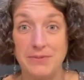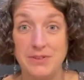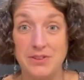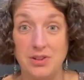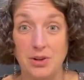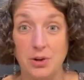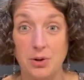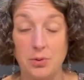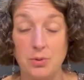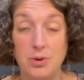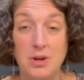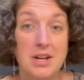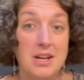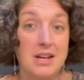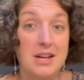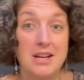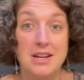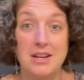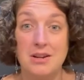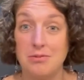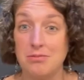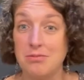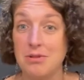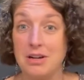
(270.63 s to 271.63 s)
So
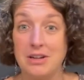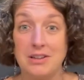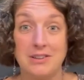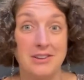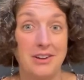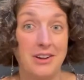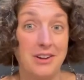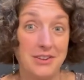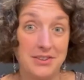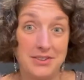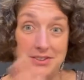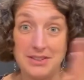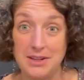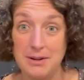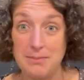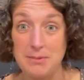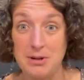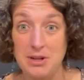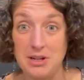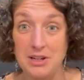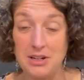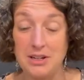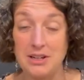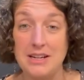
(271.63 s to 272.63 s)
whereas all
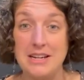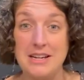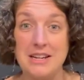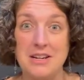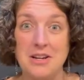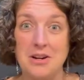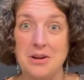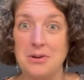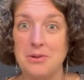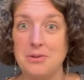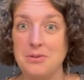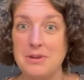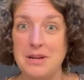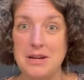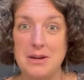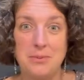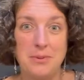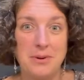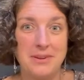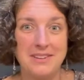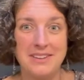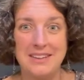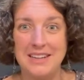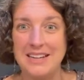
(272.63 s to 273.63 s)
summer, it
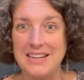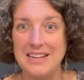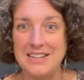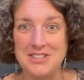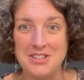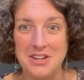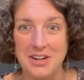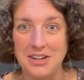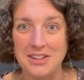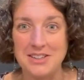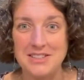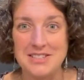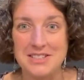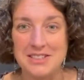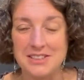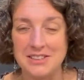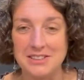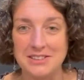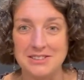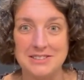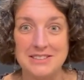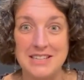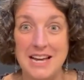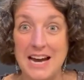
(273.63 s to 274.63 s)
wasn't getting dark
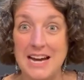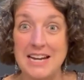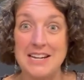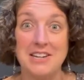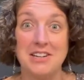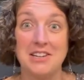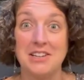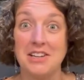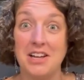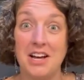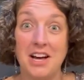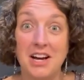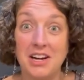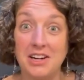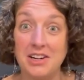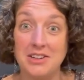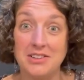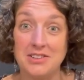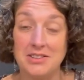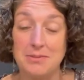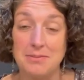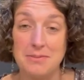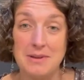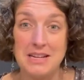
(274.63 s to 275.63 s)
till 9 o'clock or
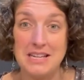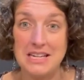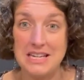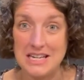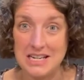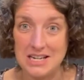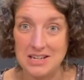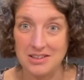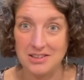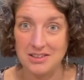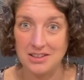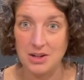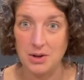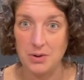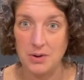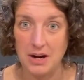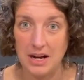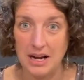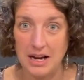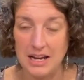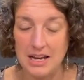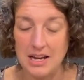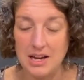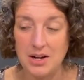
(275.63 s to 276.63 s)
something here in
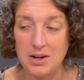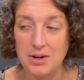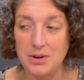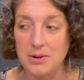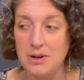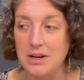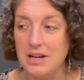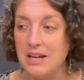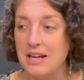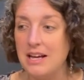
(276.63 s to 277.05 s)
Ohio,